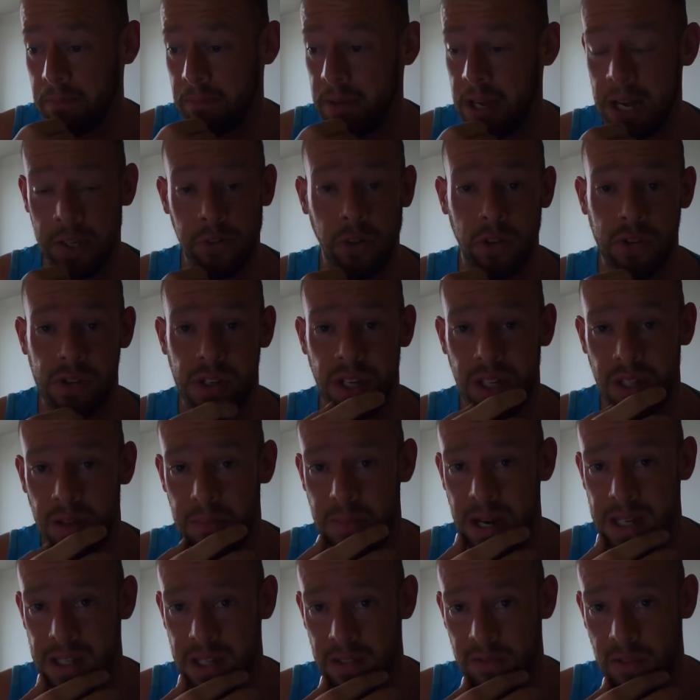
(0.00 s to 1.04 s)
I don't see the
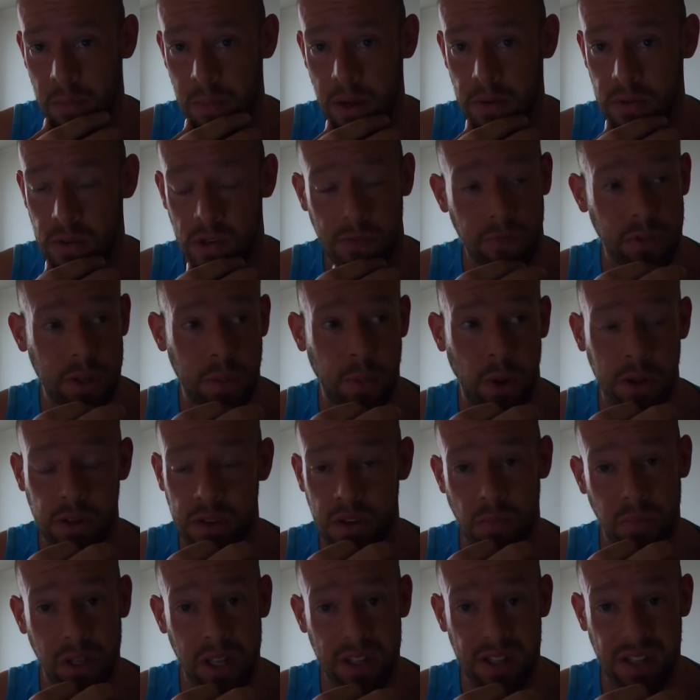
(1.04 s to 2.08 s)
massive amounts of
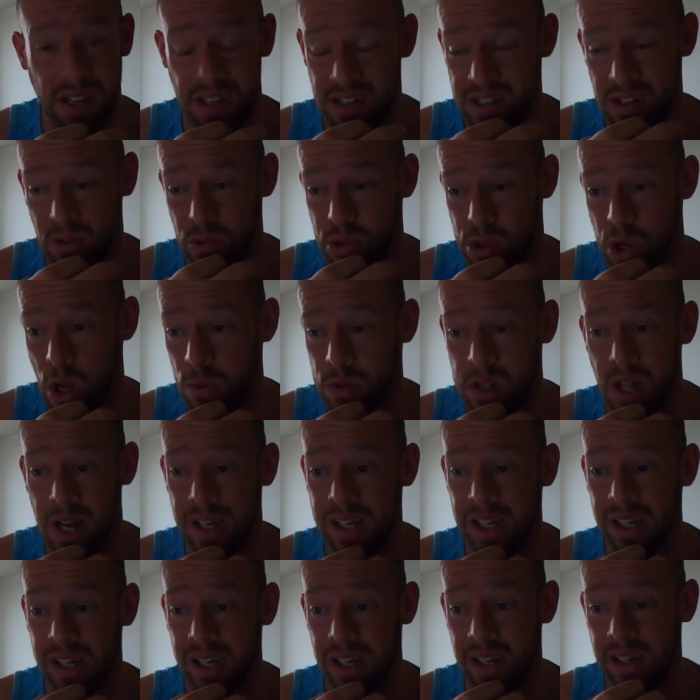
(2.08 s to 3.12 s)
responsibility. It still stops
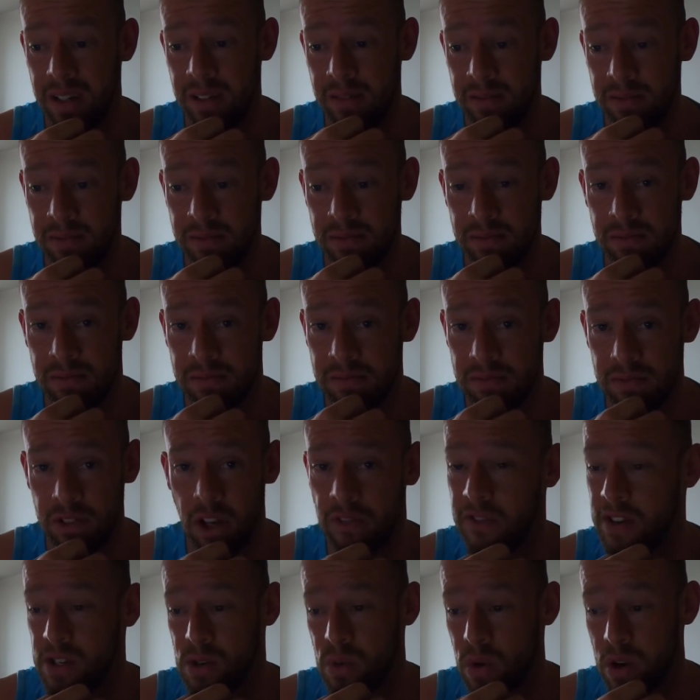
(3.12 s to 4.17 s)
like a car.
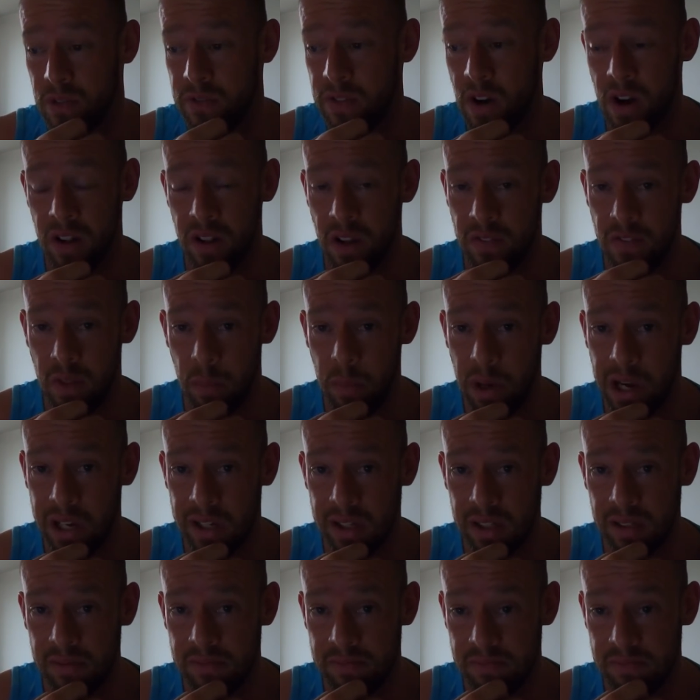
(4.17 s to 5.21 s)
Nothing's going to fall off the back.